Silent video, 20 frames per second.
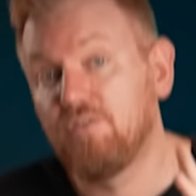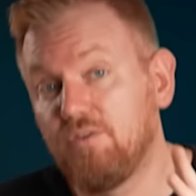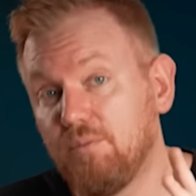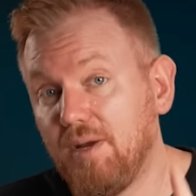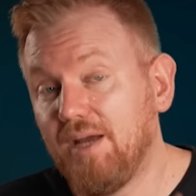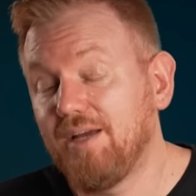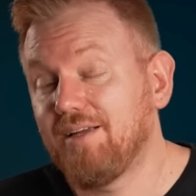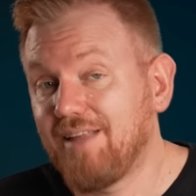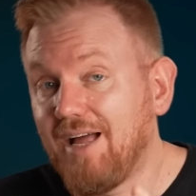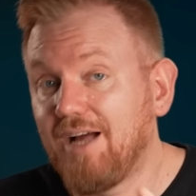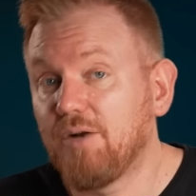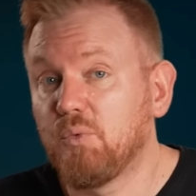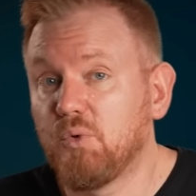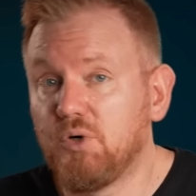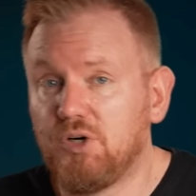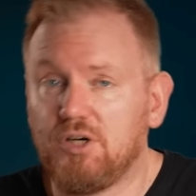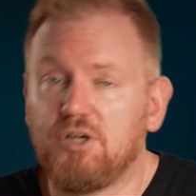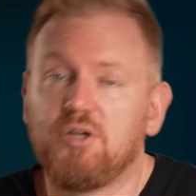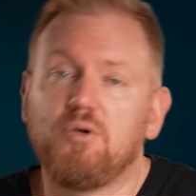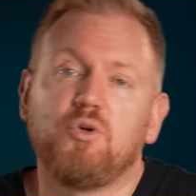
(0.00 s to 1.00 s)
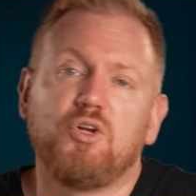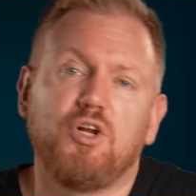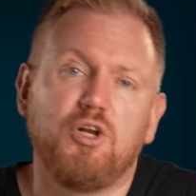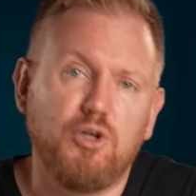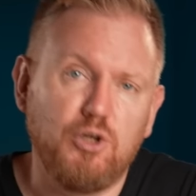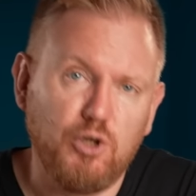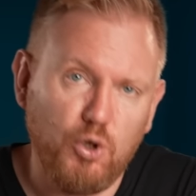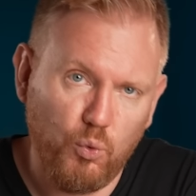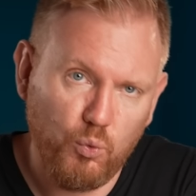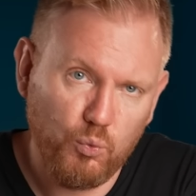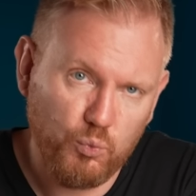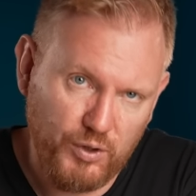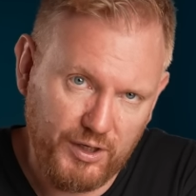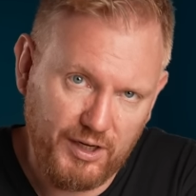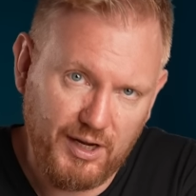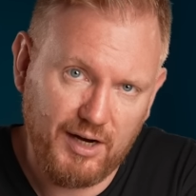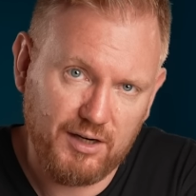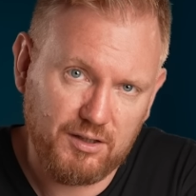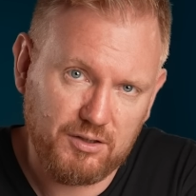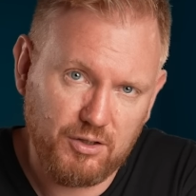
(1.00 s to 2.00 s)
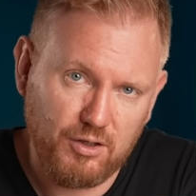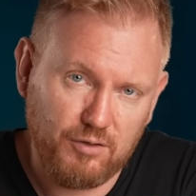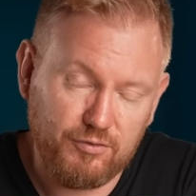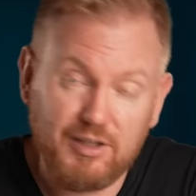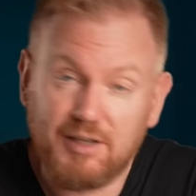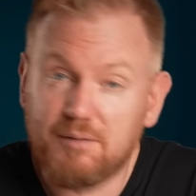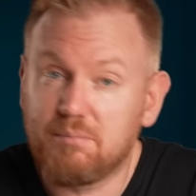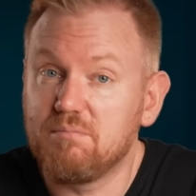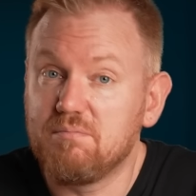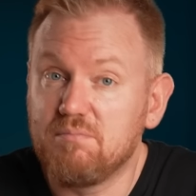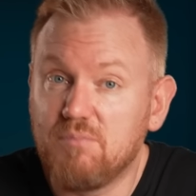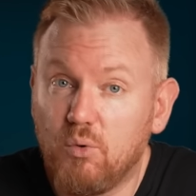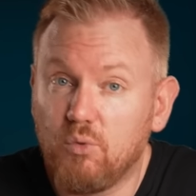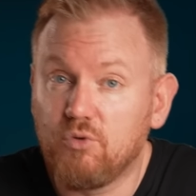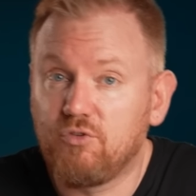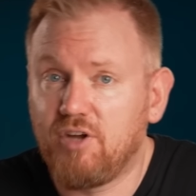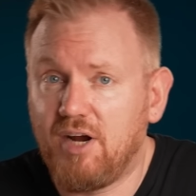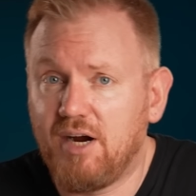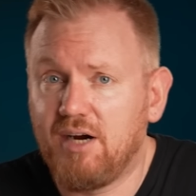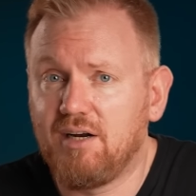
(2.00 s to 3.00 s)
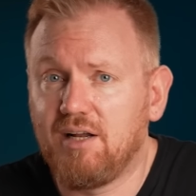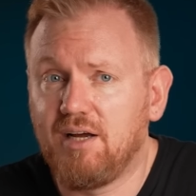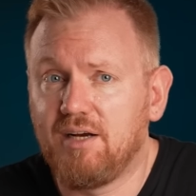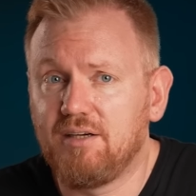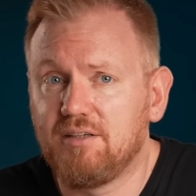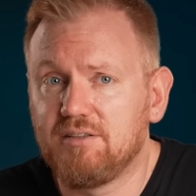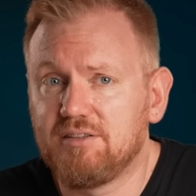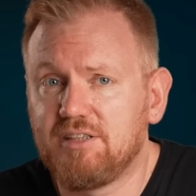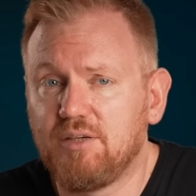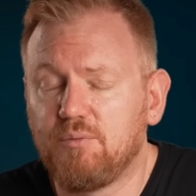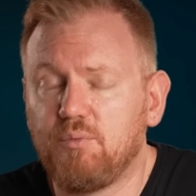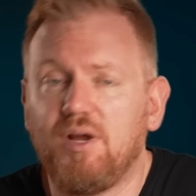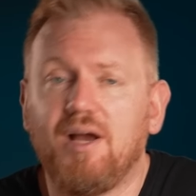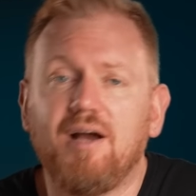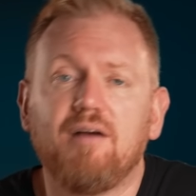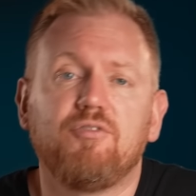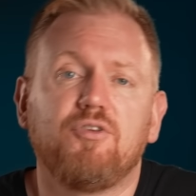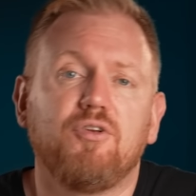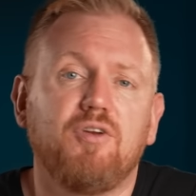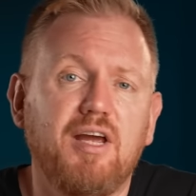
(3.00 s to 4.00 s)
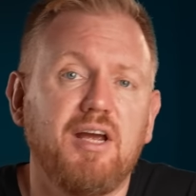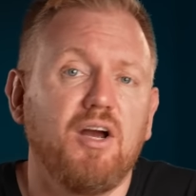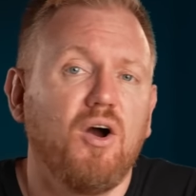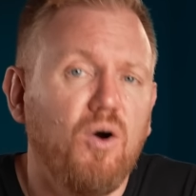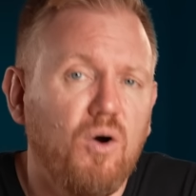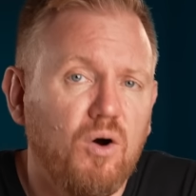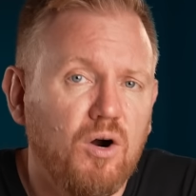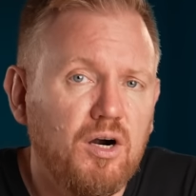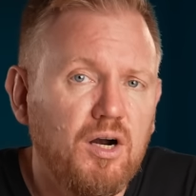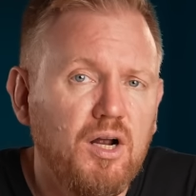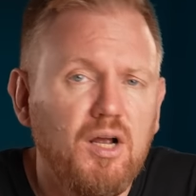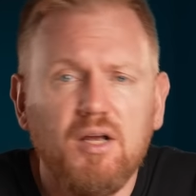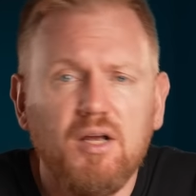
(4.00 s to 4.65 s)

To make that work on a low-wing aircraft, like most airliners that we have today are,